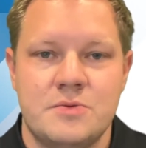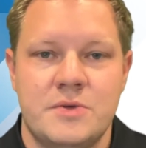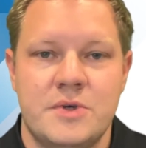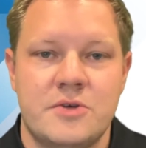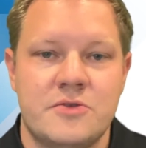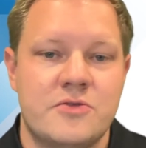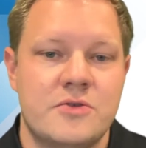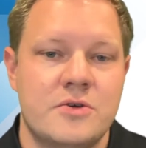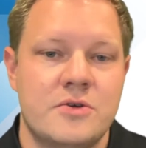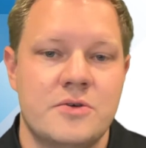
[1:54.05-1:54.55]
we
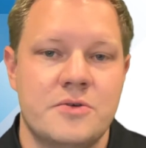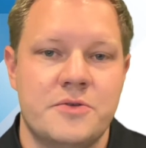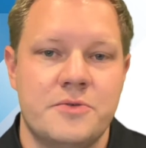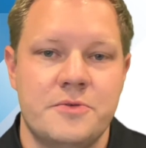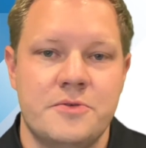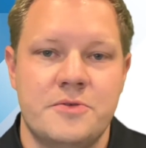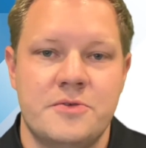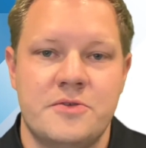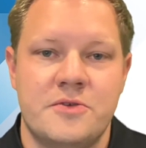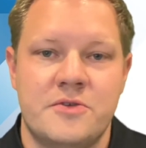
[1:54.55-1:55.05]
also go
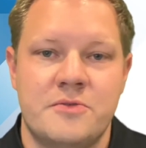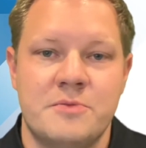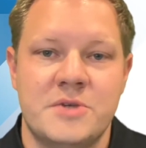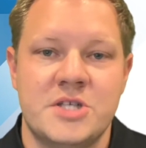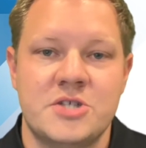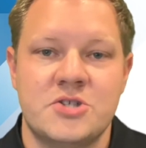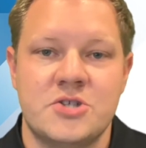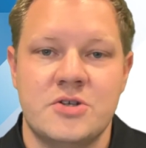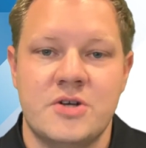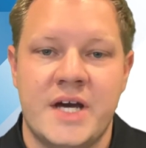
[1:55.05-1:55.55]
through some
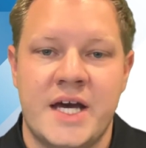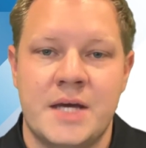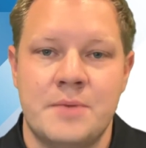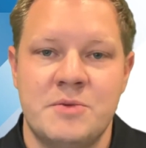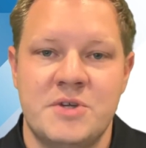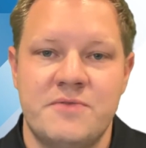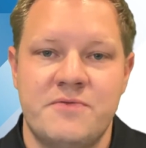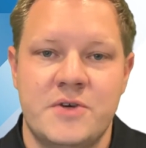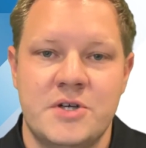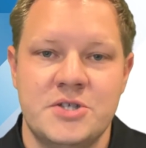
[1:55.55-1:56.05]
additional
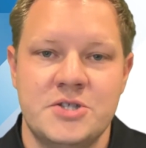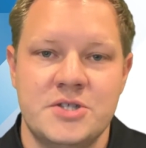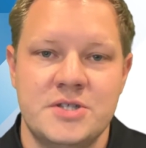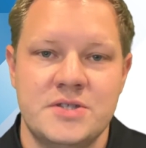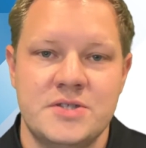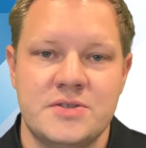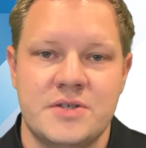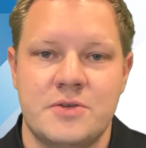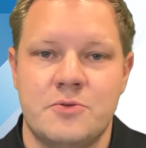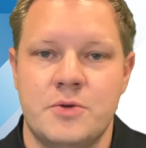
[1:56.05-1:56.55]
admin
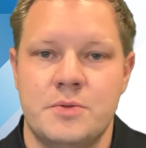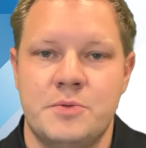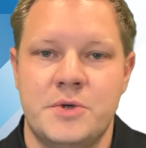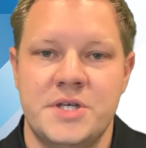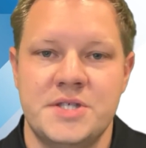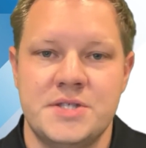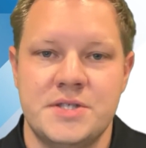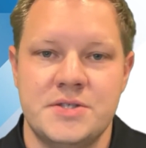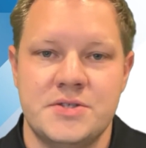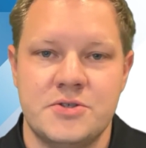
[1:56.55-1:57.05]
functions like
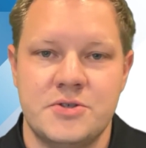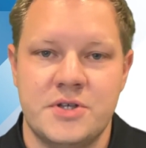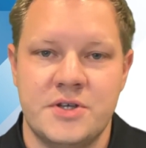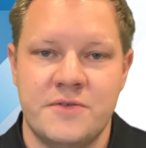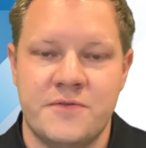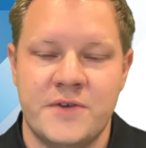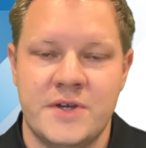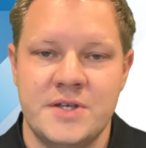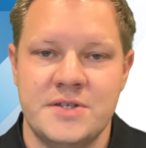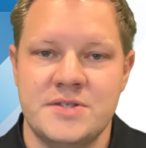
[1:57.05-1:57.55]
replacing
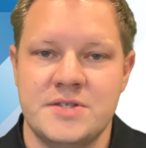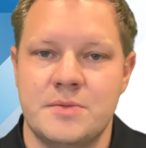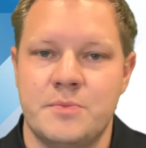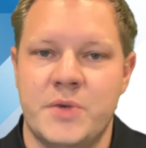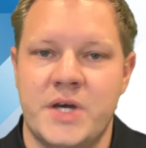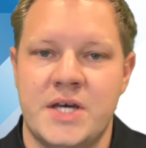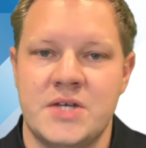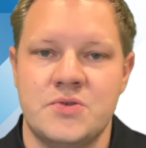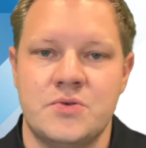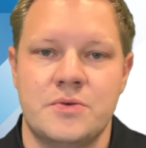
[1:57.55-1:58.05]
certificates and
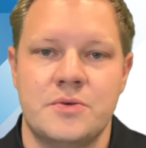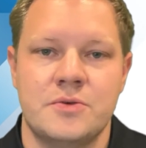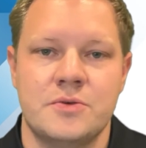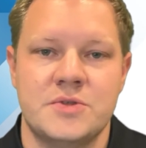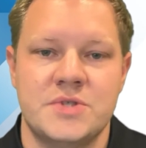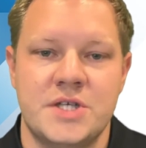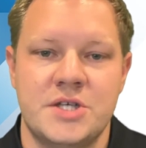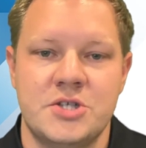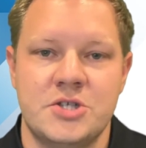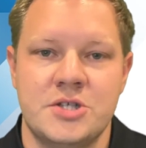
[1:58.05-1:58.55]
password
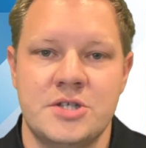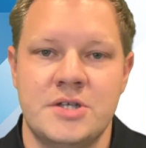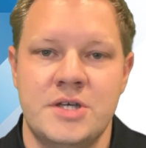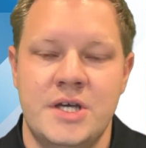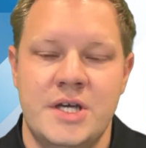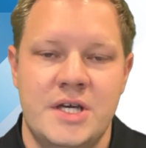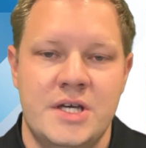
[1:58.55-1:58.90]
rotation.